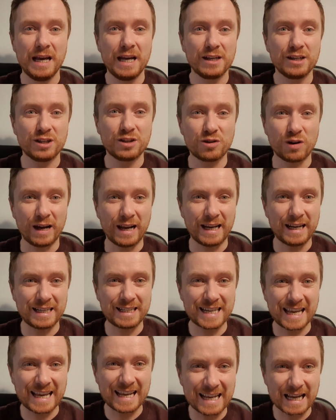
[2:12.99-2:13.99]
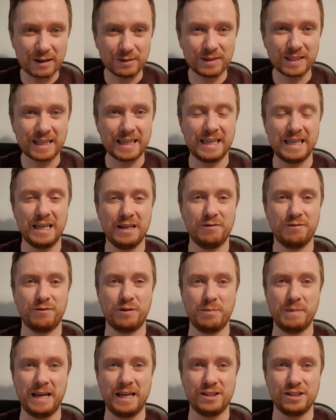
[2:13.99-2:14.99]
to try and take out the key
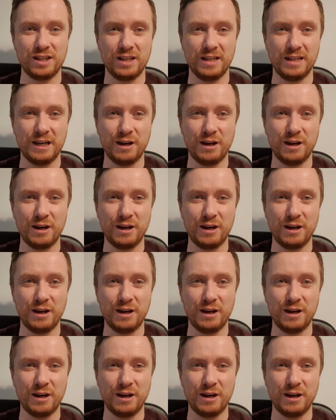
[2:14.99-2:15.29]
information.